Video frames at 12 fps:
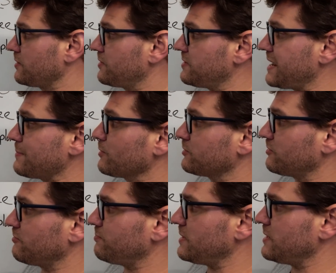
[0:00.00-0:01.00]
the neighbors
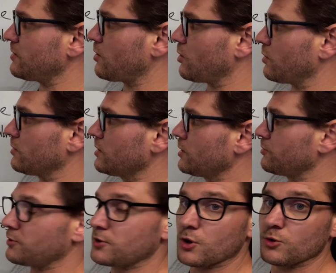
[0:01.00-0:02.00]
of B are
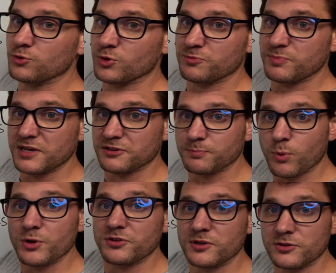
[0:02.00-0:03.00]
the nodes which B is
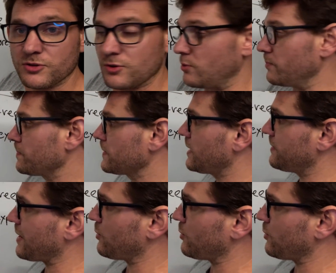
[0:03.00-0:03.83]
pointing to, and